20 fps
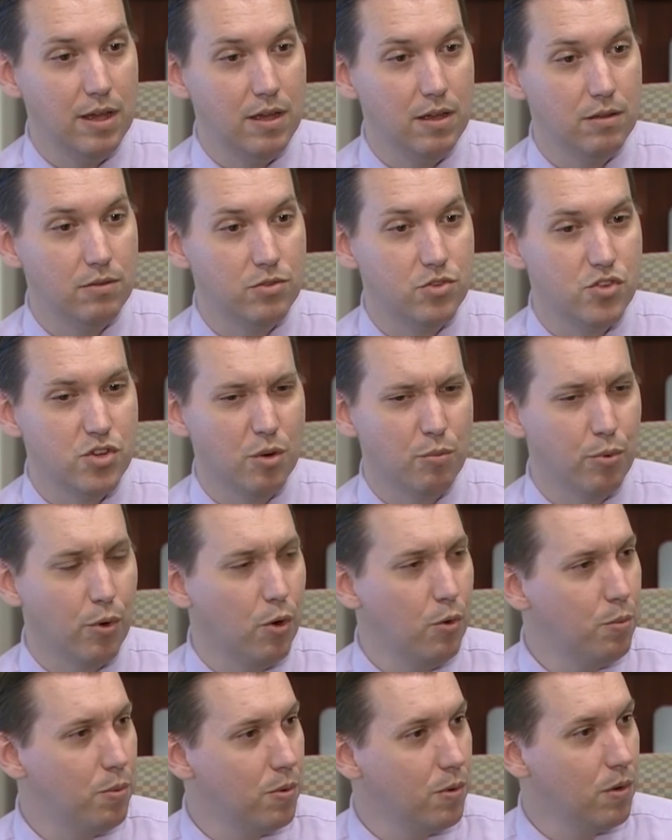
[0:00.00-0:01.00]
a jump
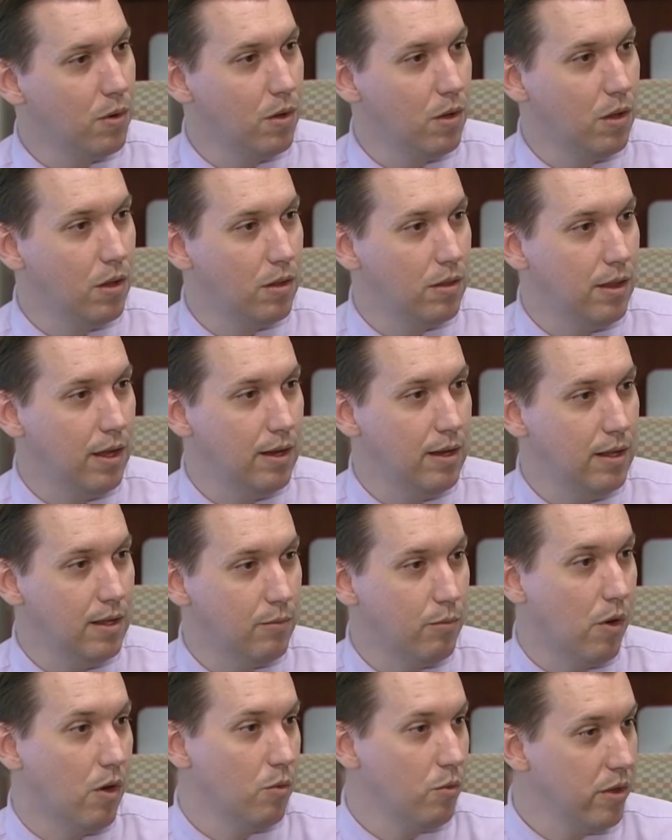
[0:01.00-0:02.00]
rope that he
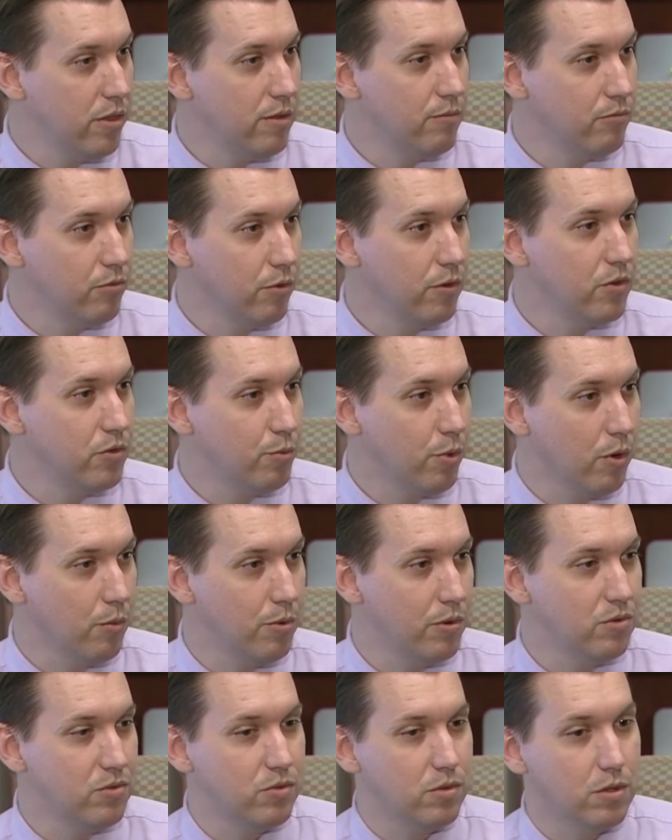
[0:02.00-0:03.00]
had brought with him for this
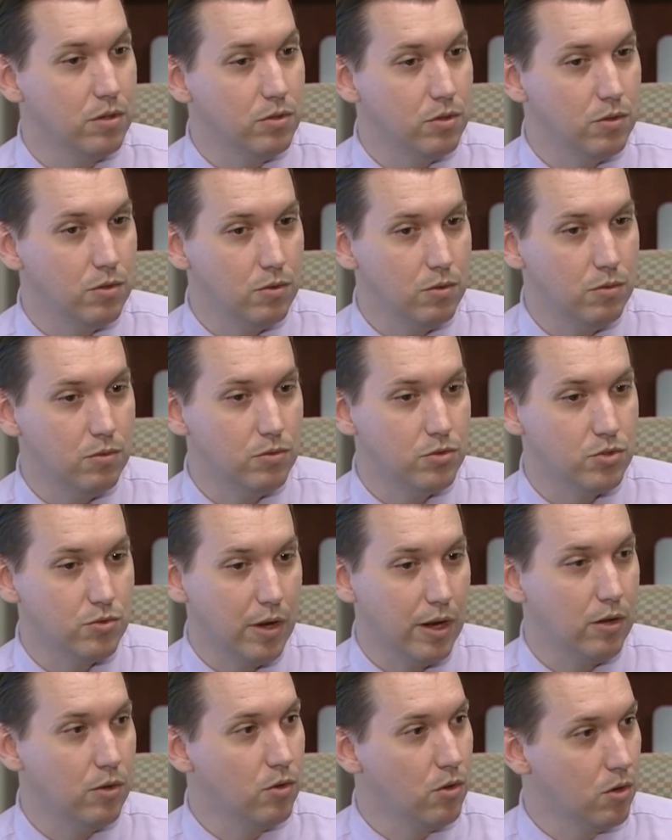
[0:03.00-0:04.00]
purpose to
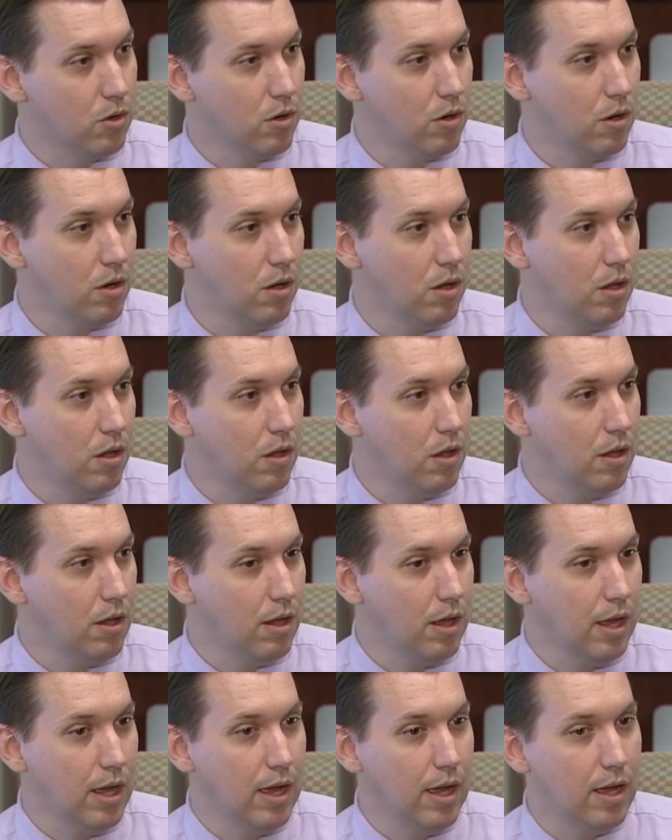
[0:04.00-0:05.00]
strangle her.
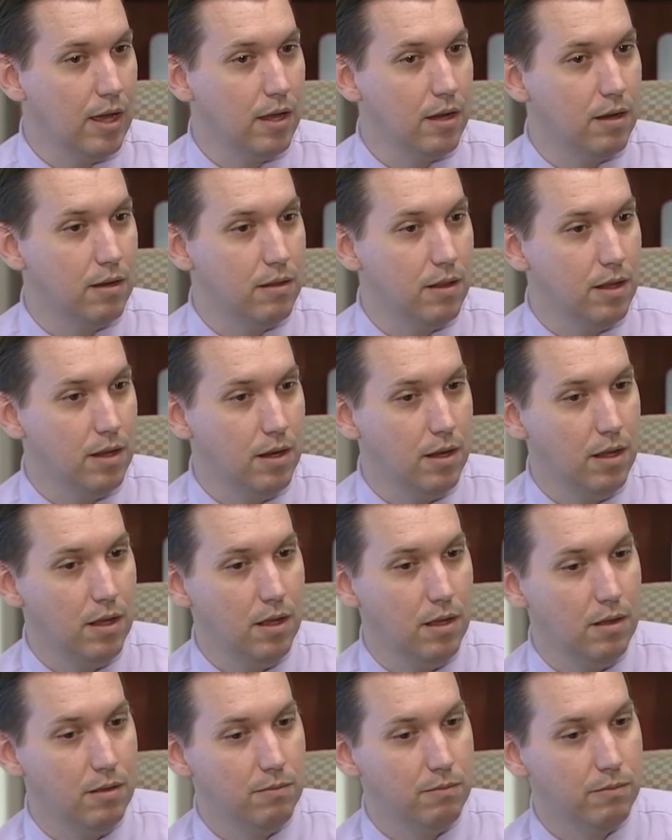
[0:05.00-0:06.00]
And then
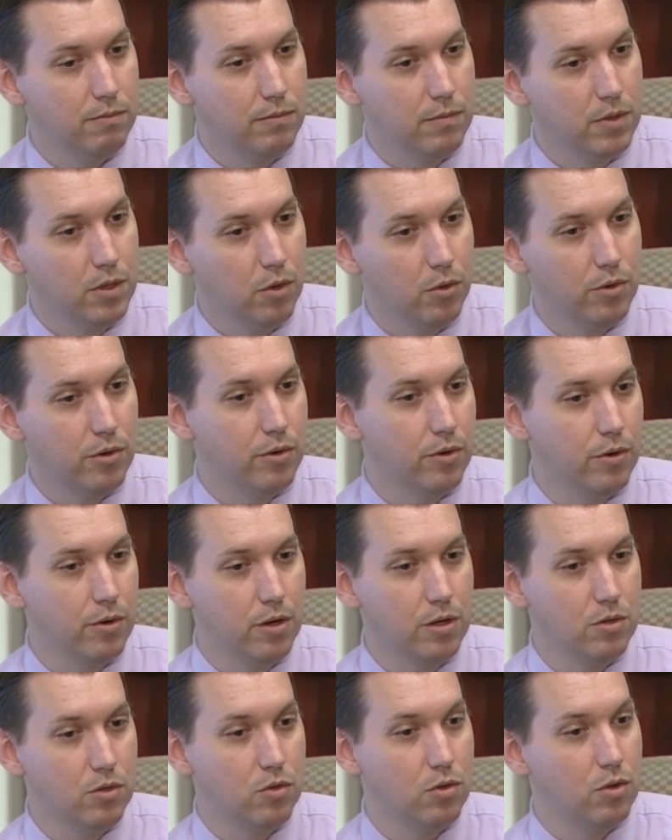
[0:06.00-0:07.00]
he loaded
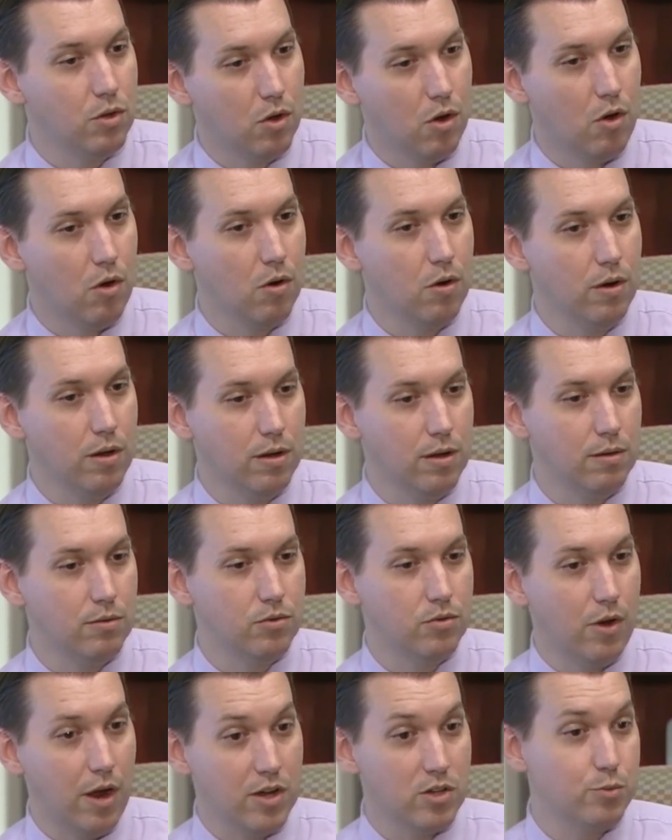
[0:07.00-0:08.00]
her into the car in a
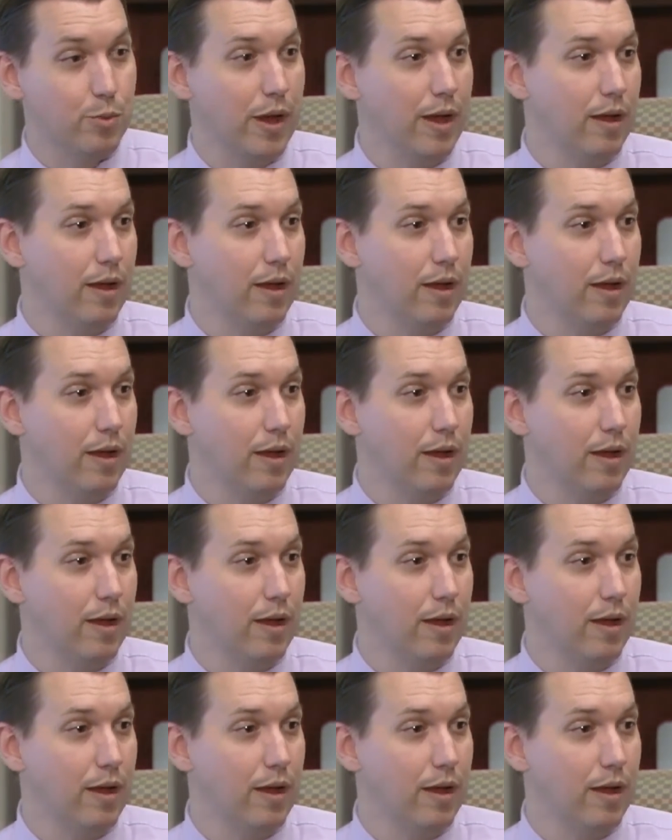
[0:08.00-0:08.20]
trash